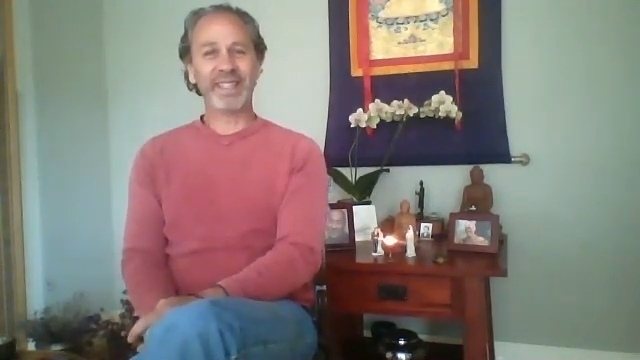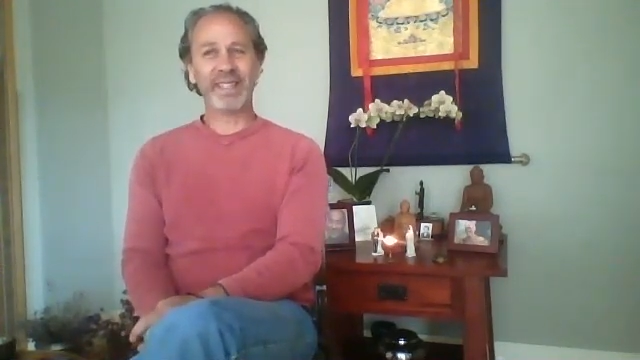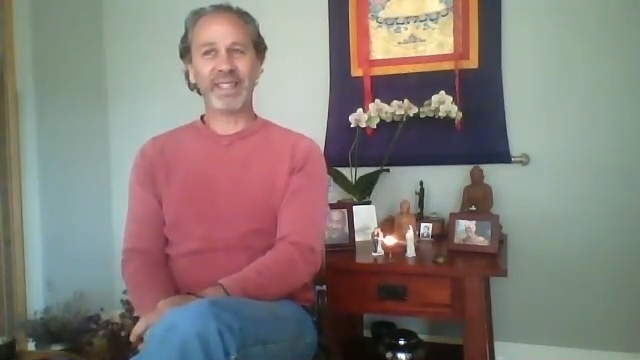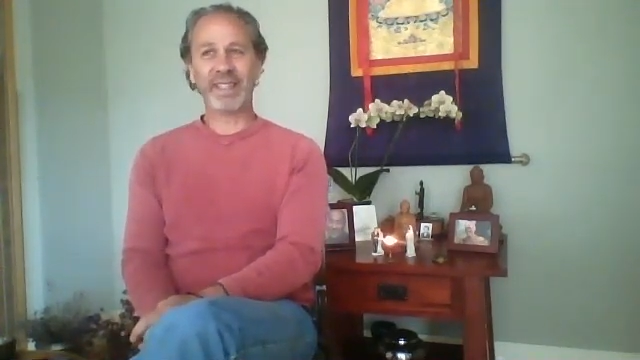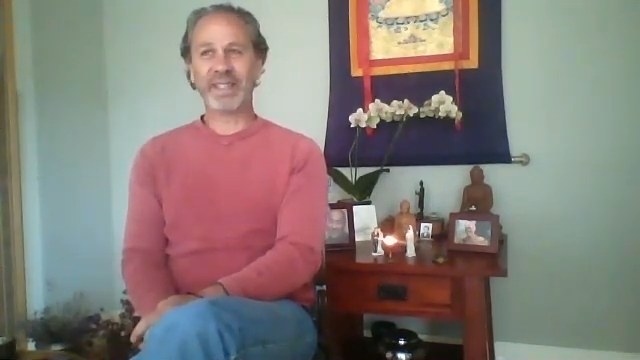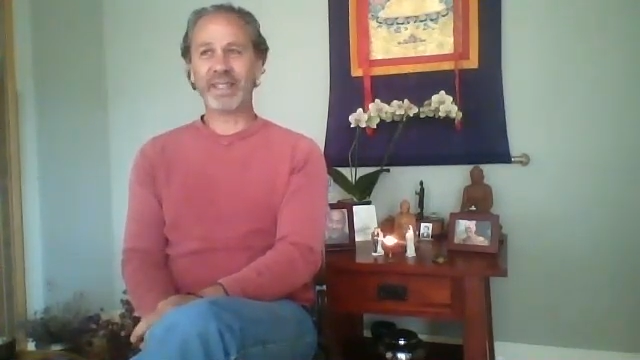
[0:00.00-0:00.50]

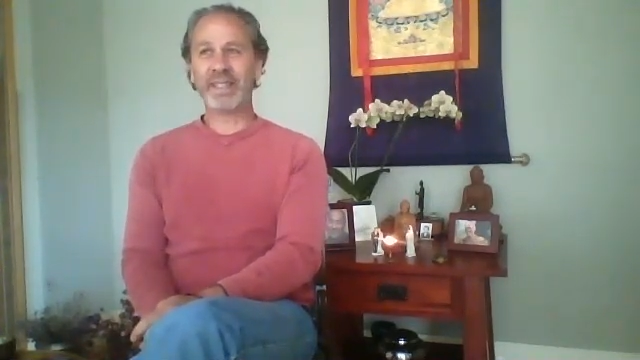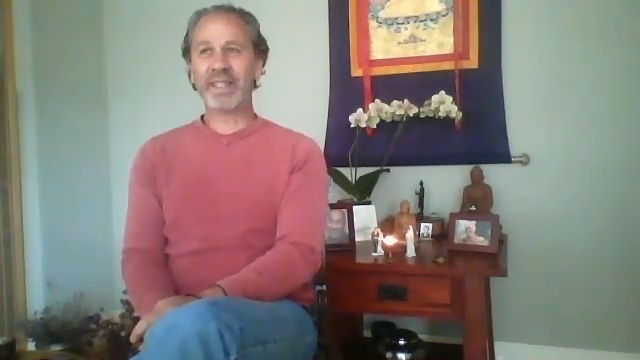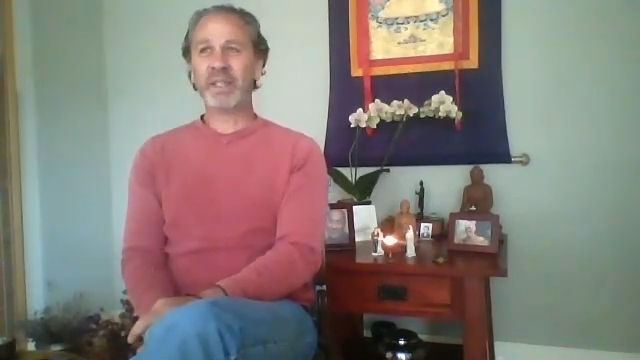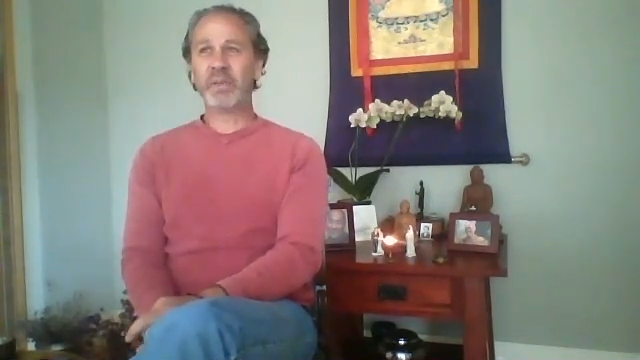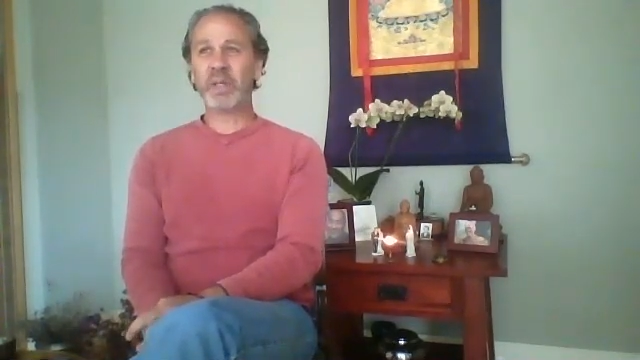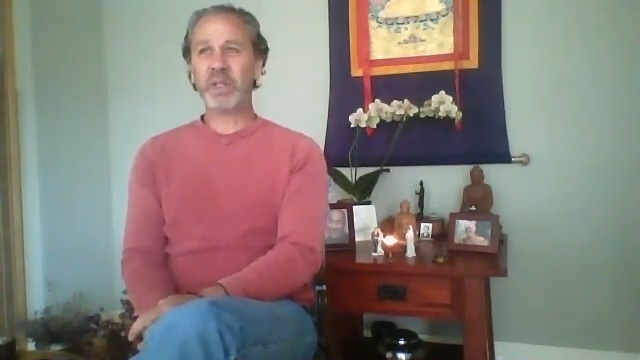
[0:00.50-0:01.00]

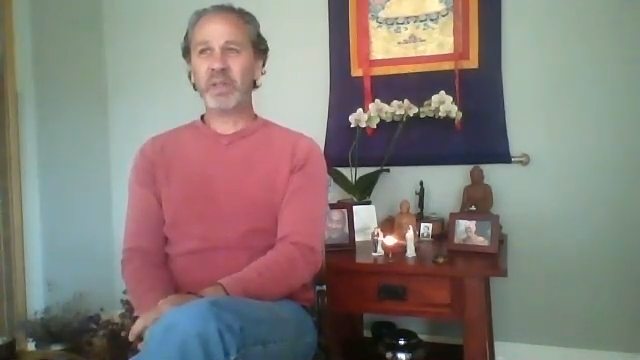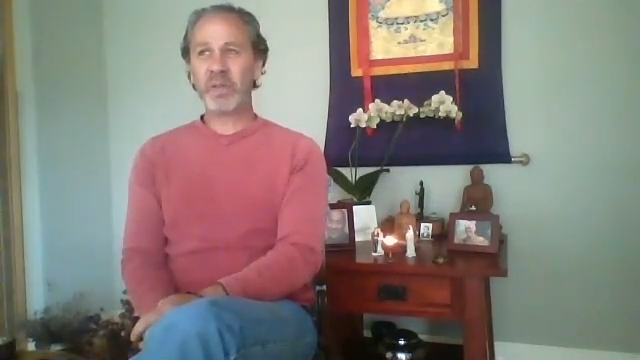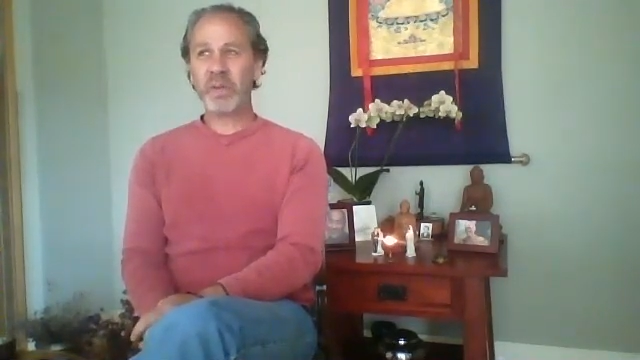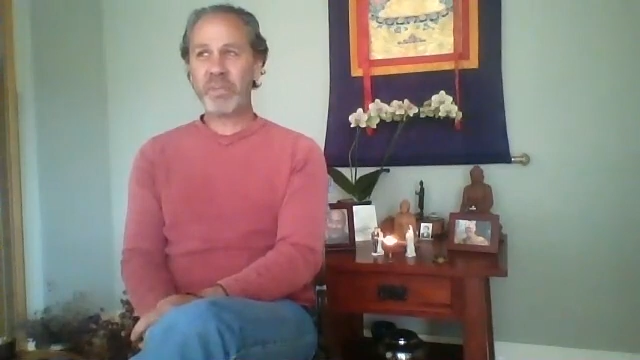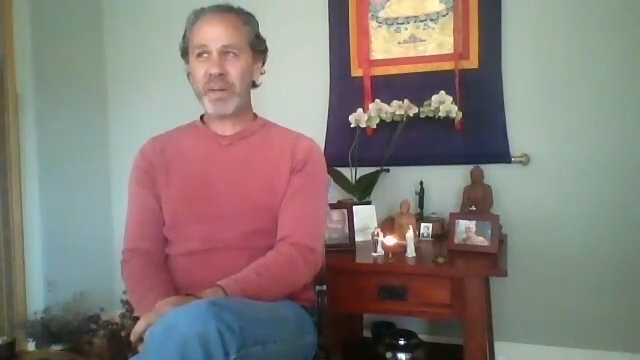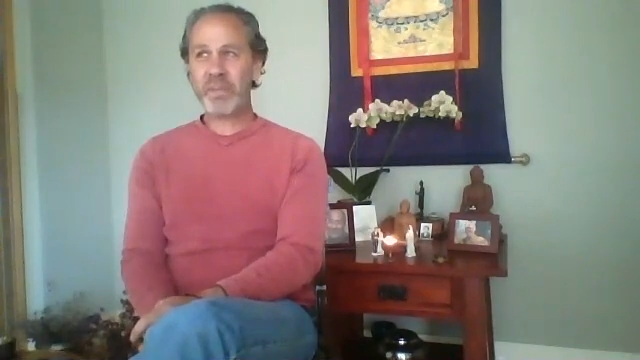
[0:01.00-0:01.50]
when you
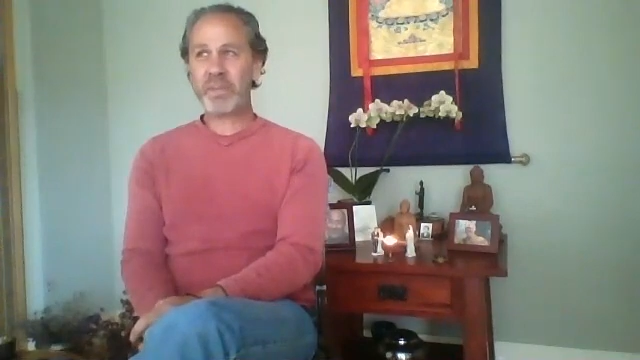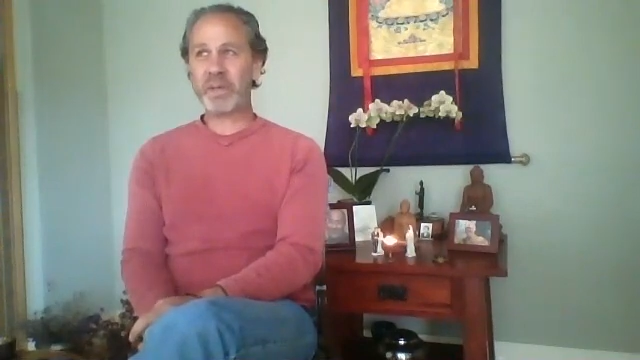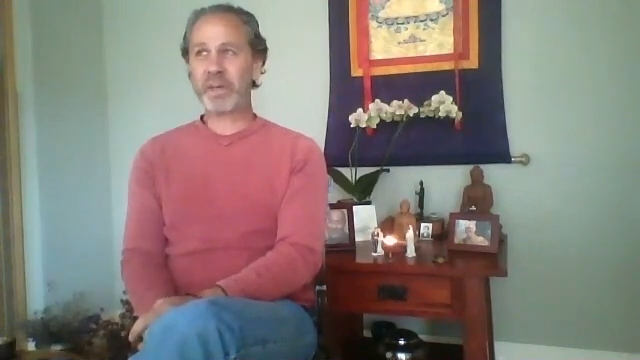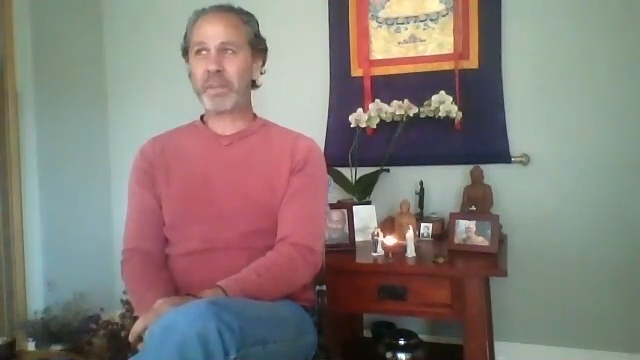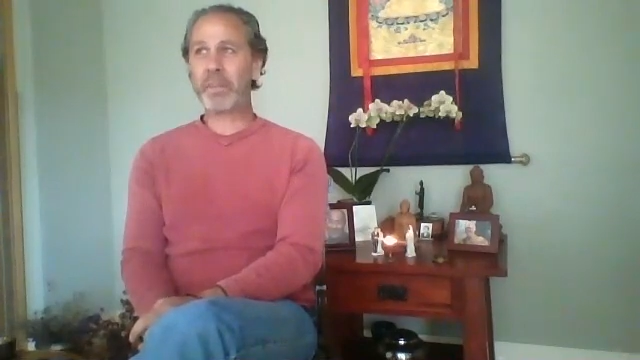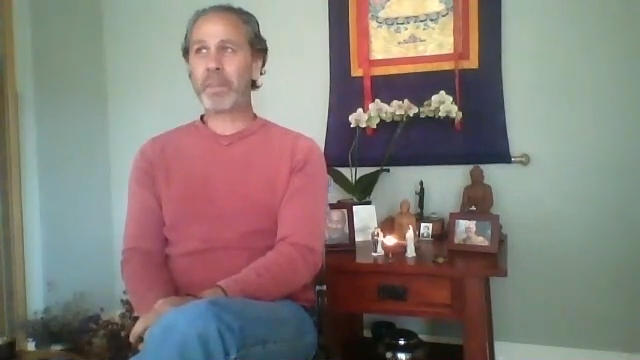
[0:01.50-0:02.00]

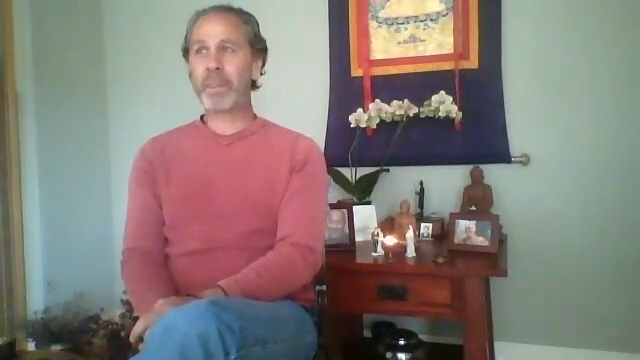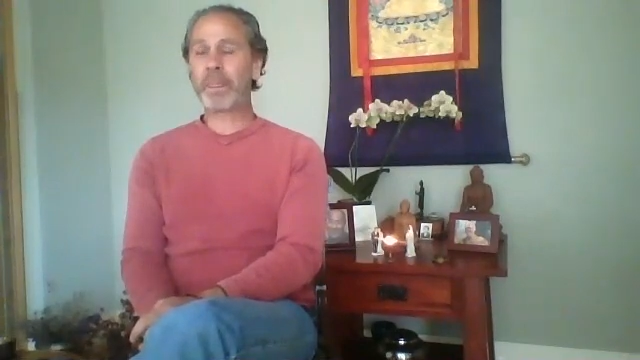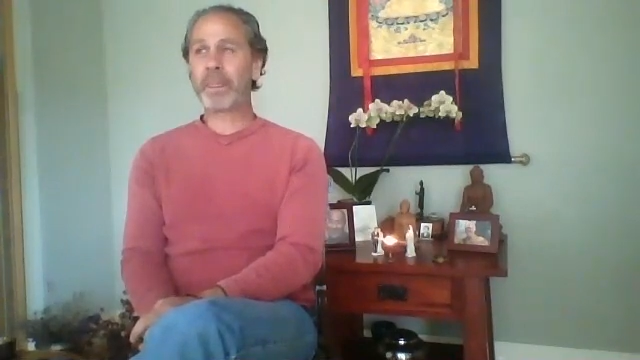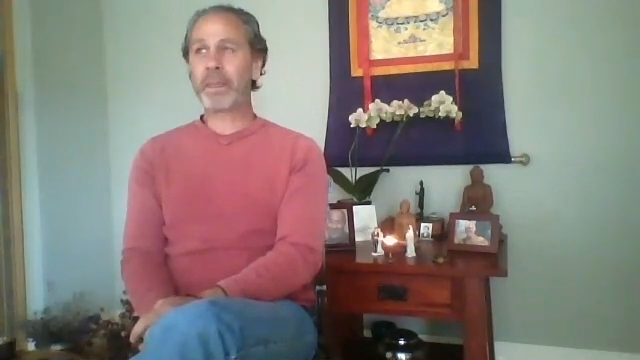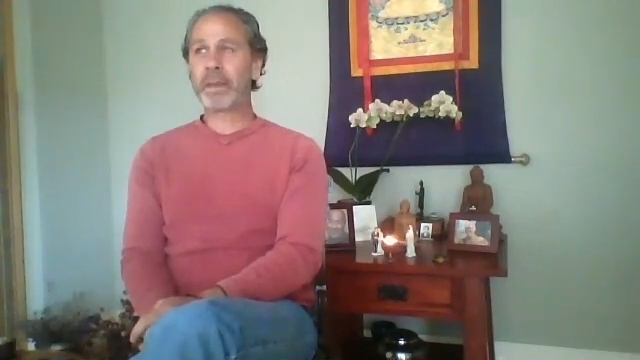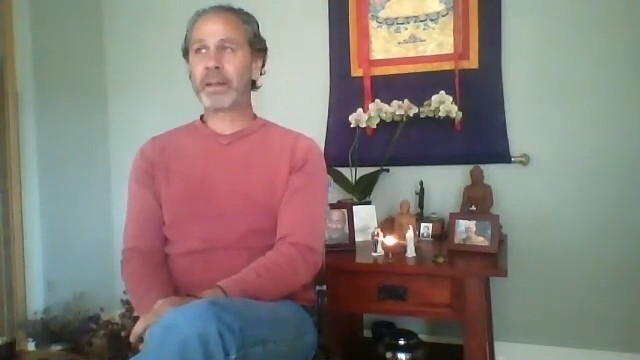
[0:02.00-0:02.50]
remember
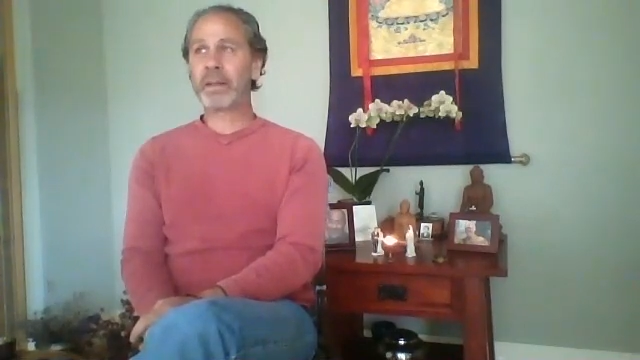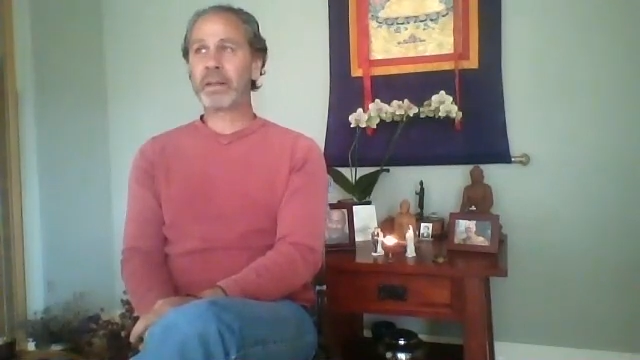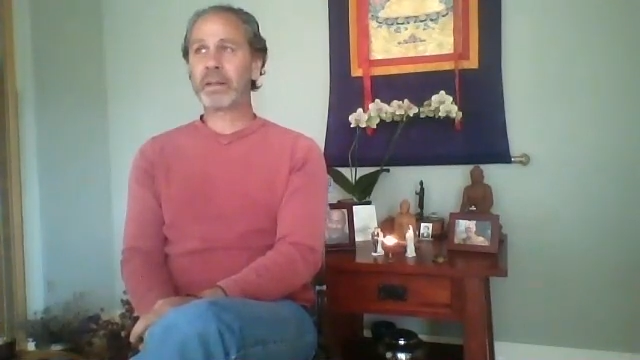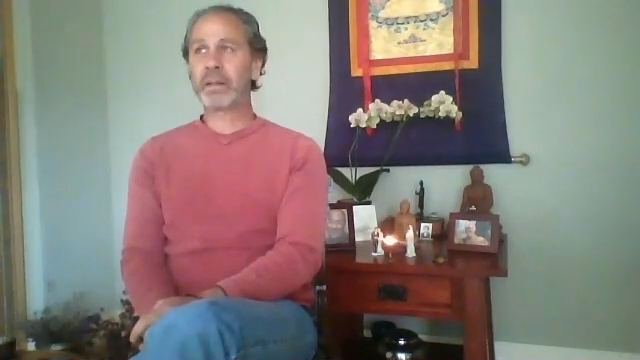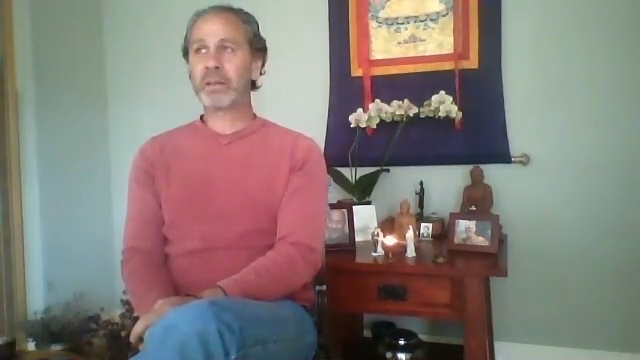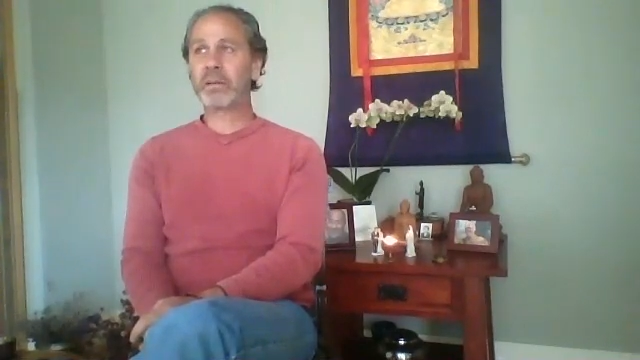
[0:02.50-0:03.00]

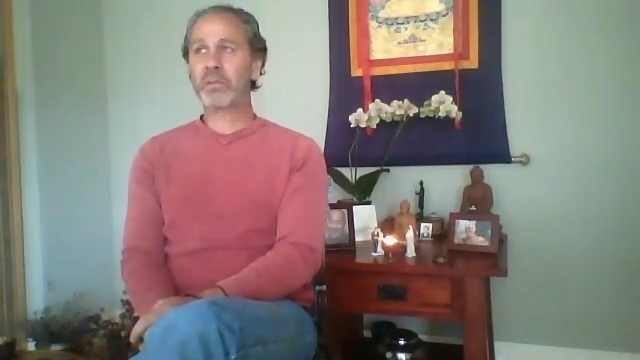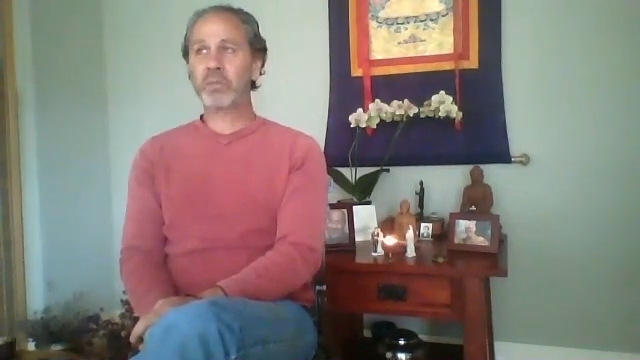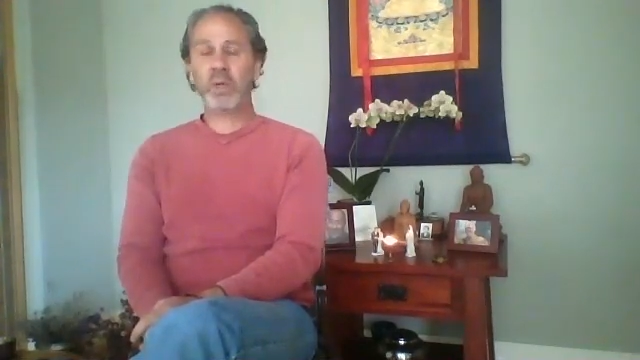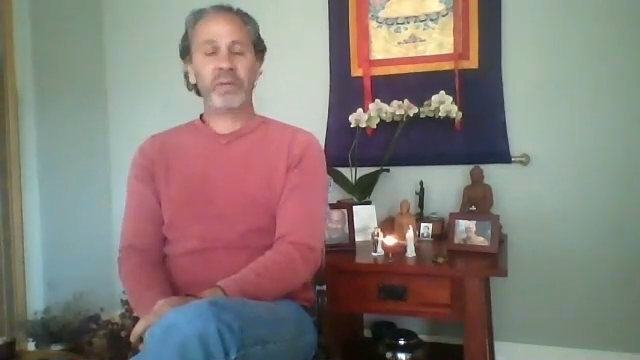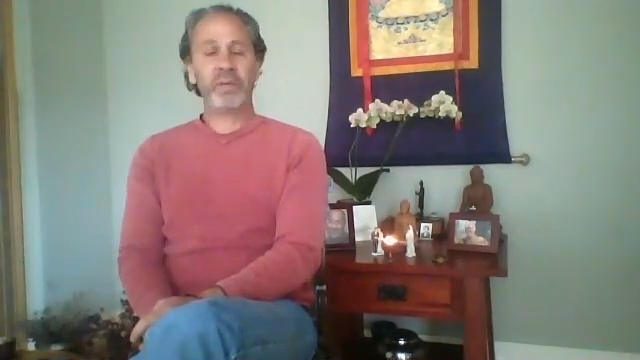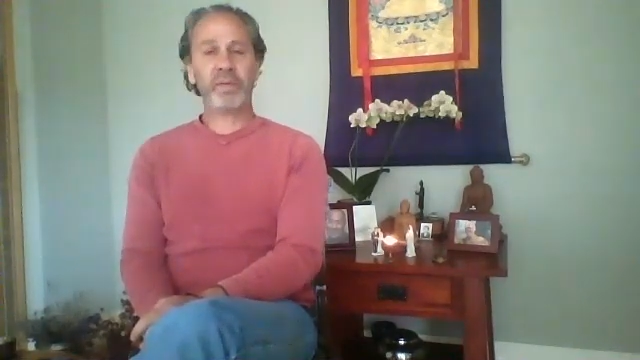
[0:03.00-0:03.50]
what